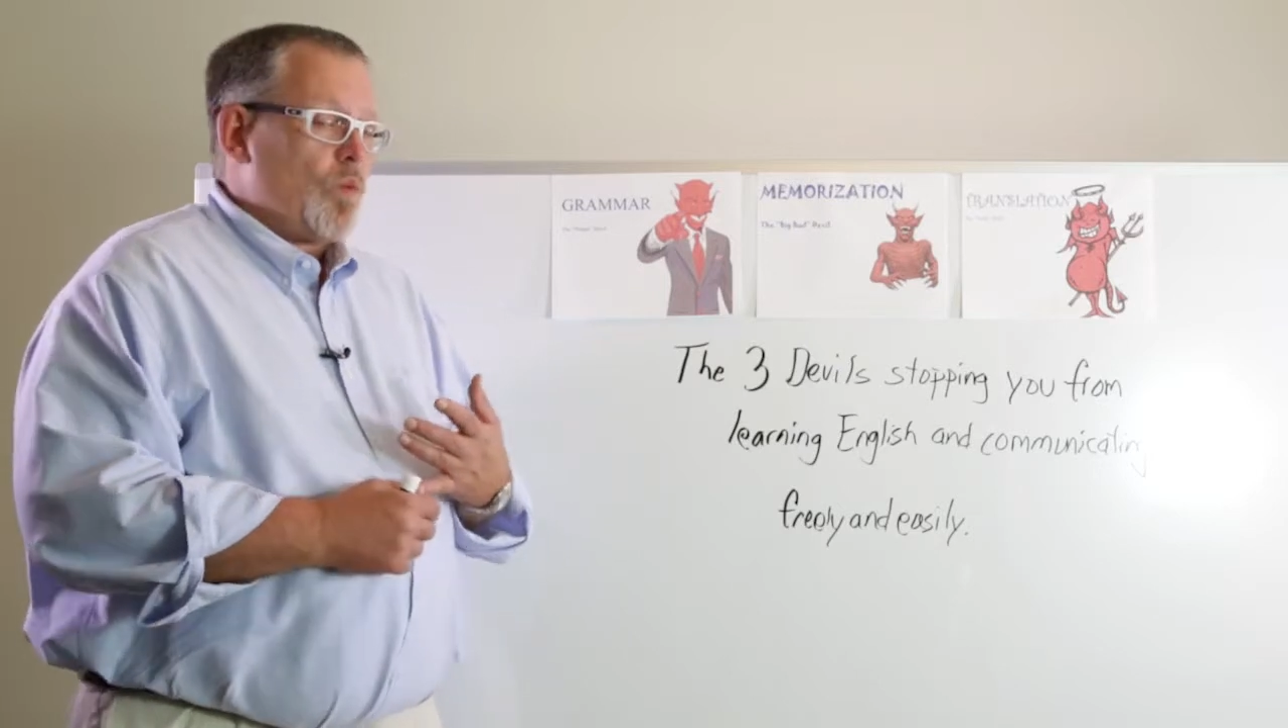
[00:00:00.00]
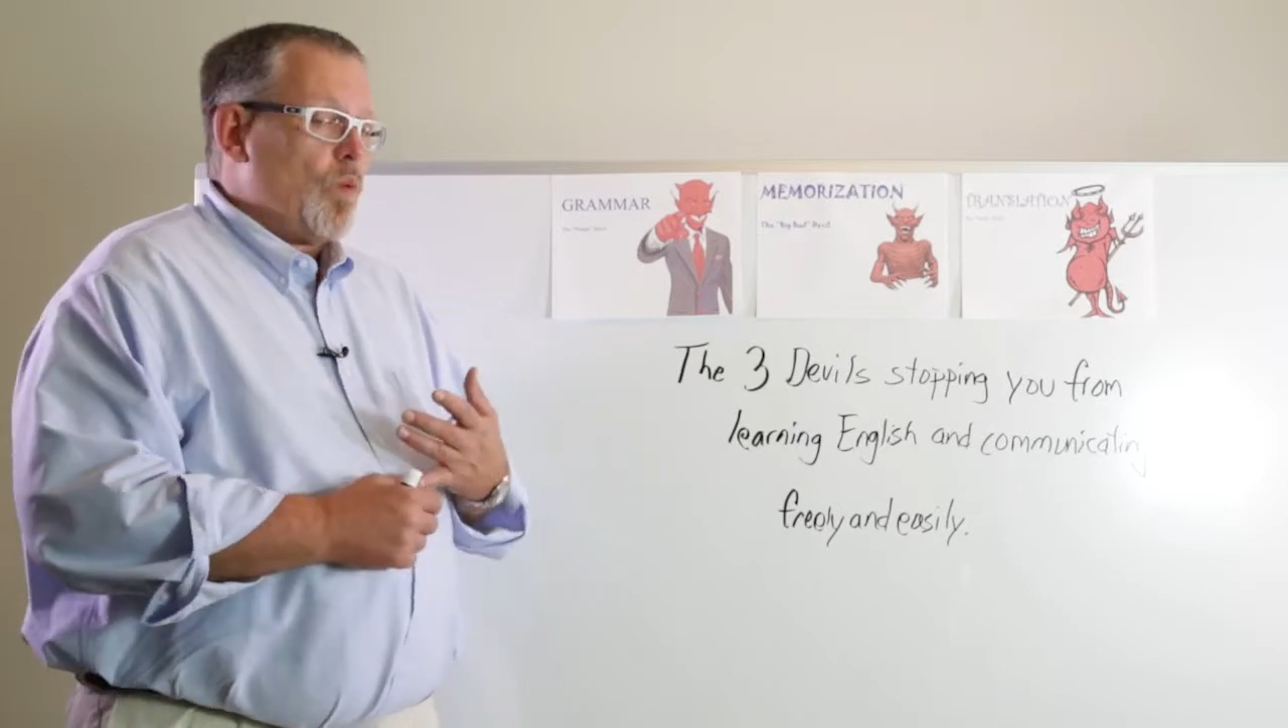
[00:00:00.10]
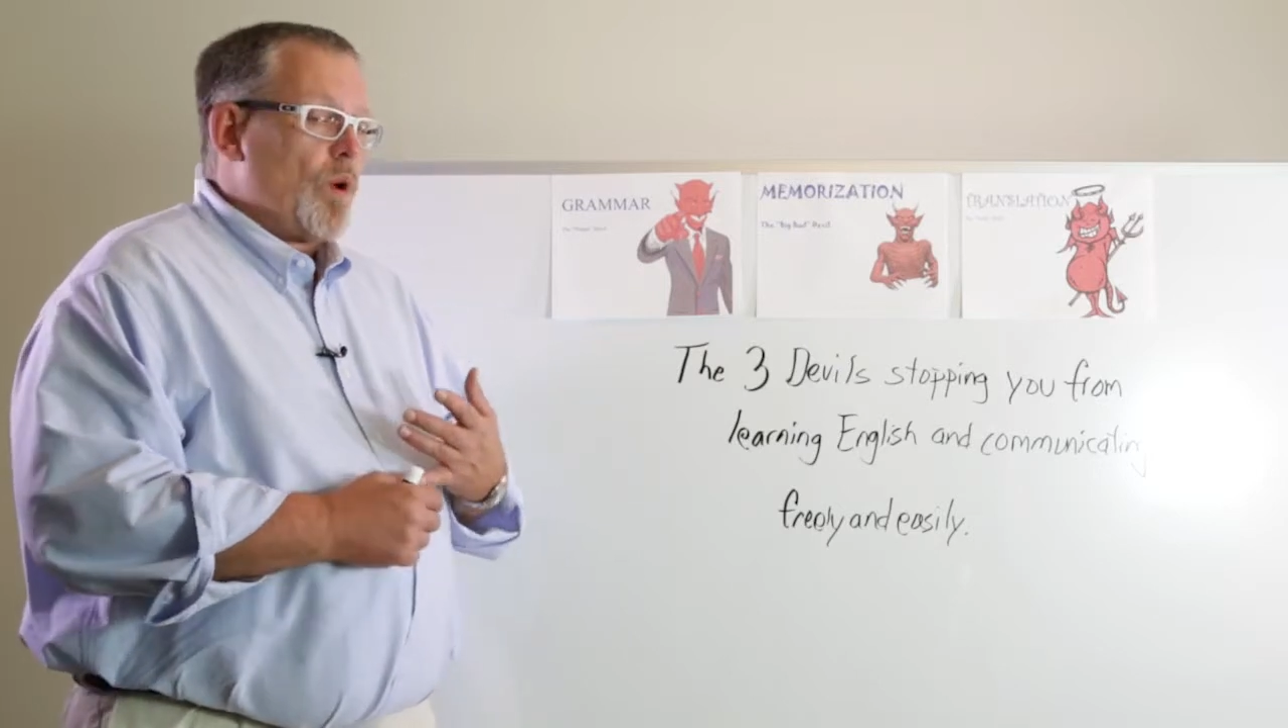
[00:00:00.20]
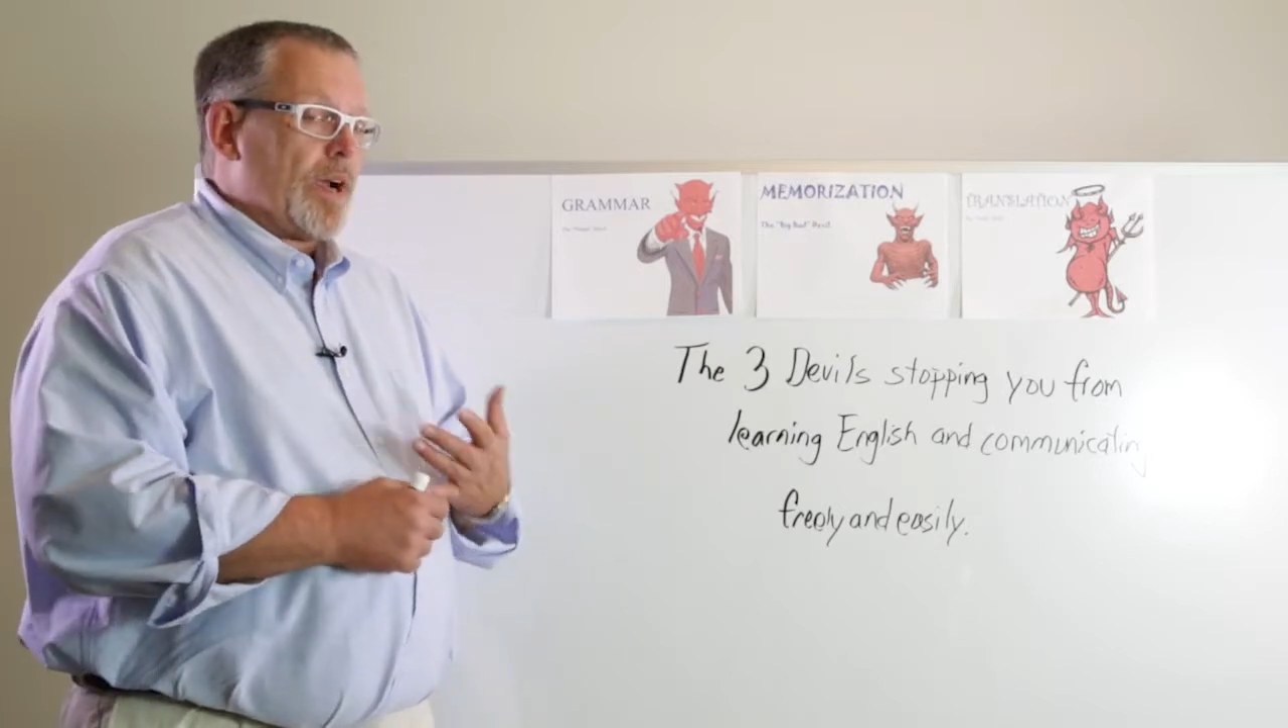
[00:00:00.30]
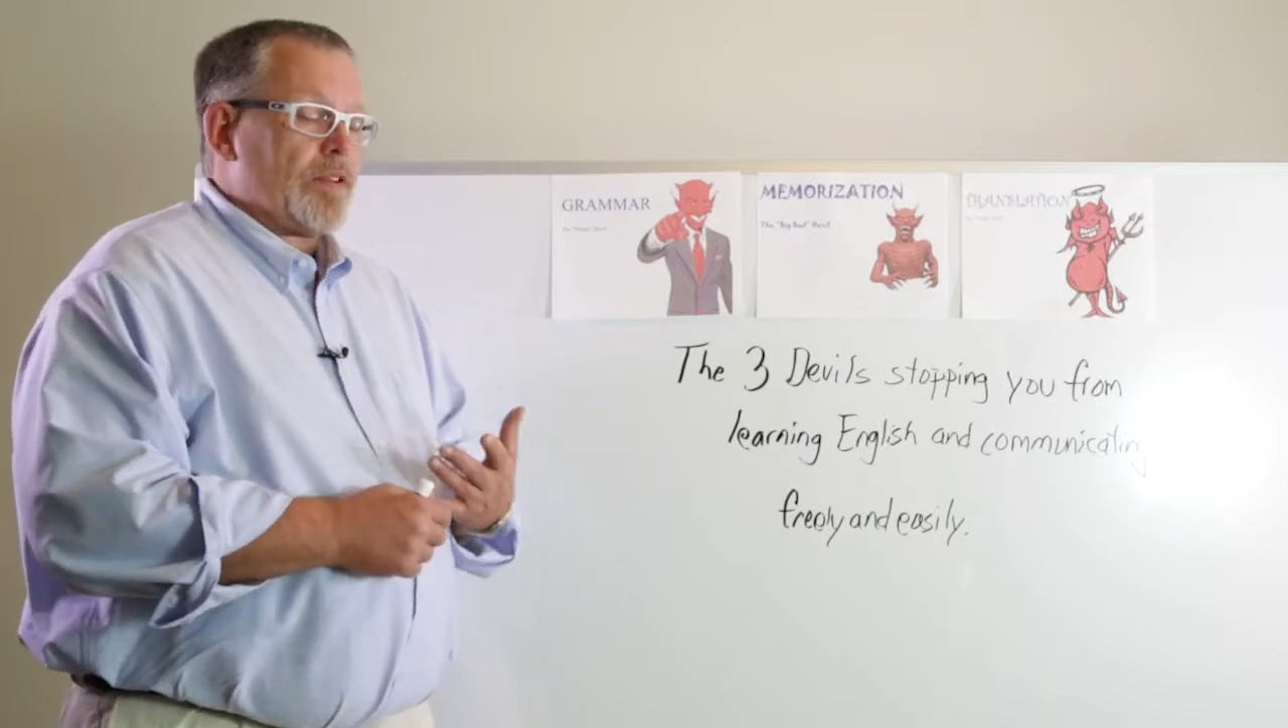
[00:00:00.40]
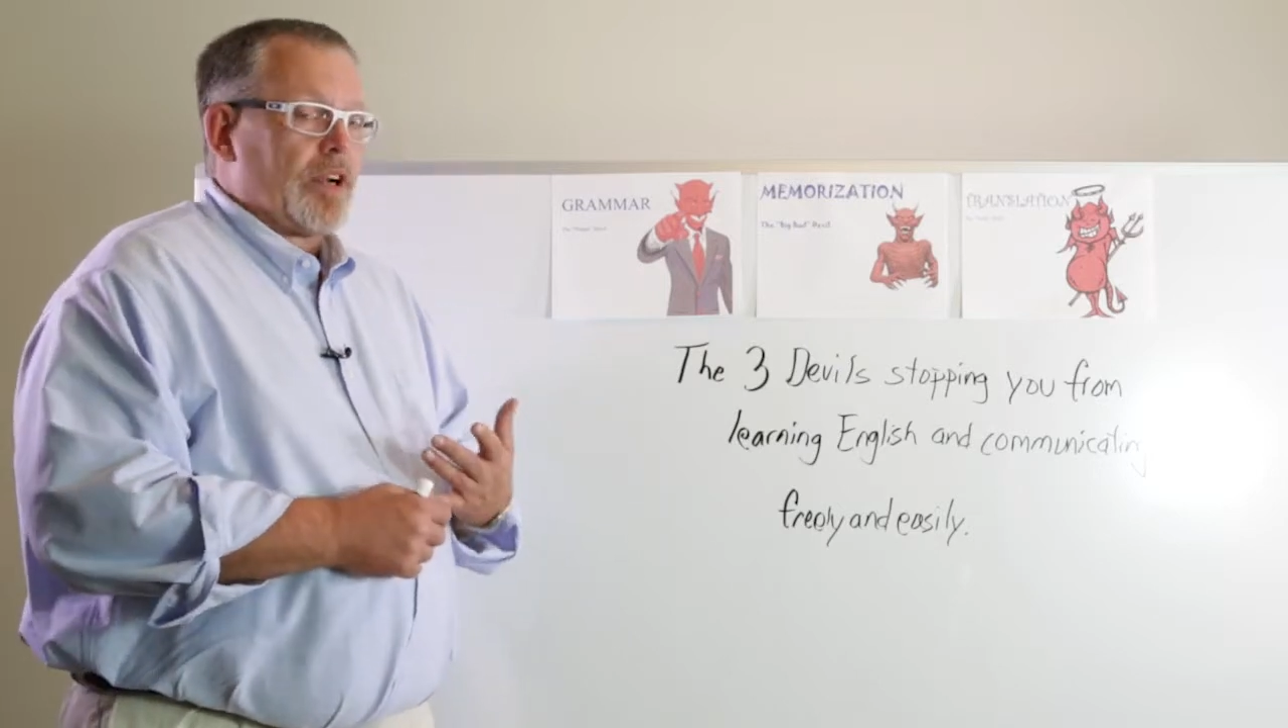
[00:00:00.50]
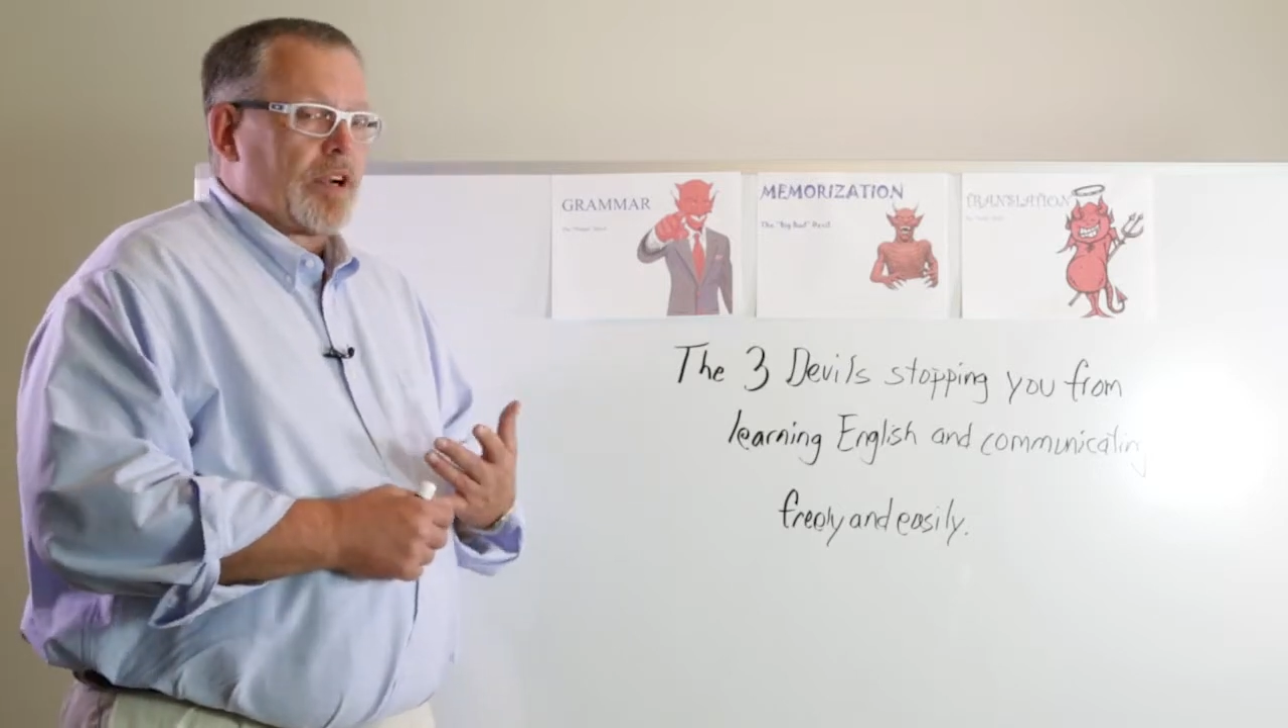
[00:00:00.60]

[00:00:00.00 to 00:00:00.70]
where they're